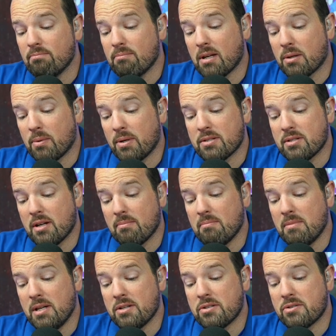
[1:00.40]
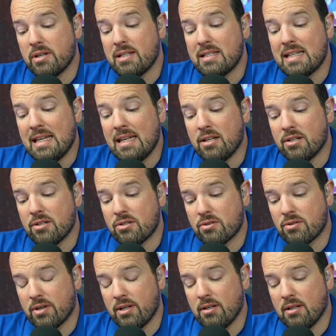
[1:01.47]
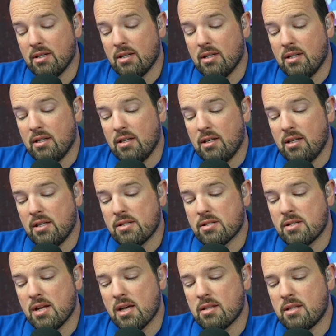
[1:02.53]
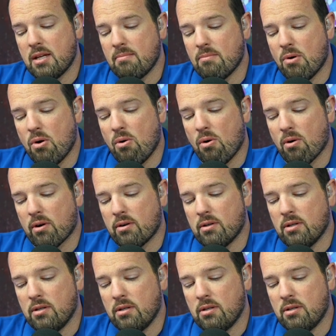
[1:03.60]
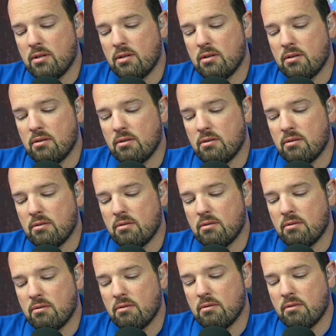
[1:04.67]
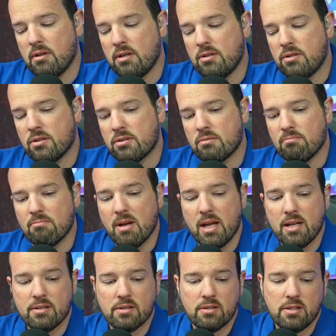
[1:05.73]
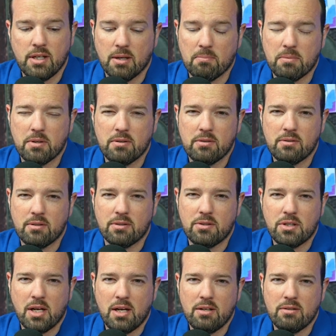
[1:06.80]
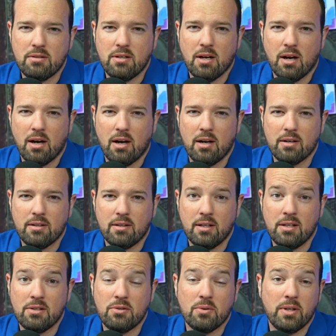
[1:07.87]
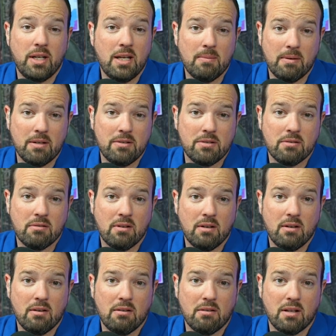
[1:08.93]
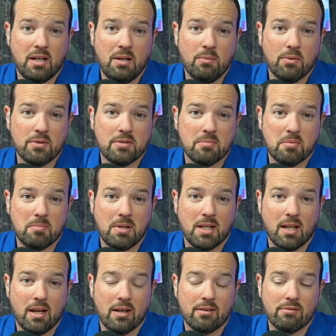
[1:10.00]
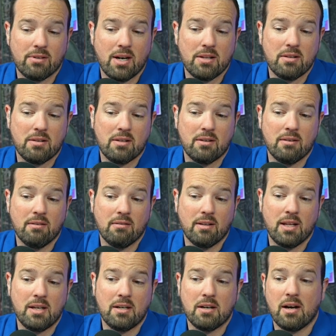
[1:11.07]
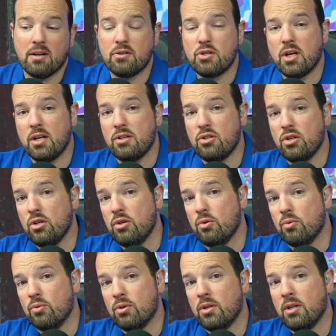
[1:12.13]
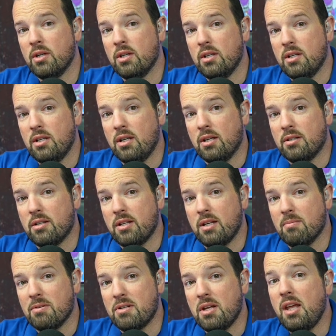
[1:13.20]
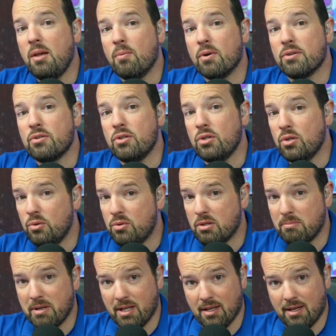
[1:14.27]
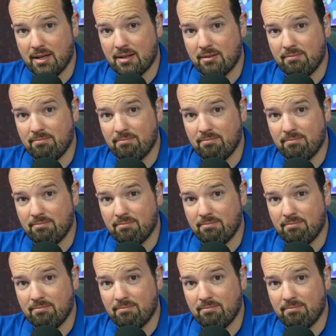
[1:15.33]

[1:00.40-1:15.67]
by the way, it's not ministry, it's industry, is nothing more than just man's attempt to change God into an image that he wants him to be like, rather than letting God change you into the image he wants you to be like.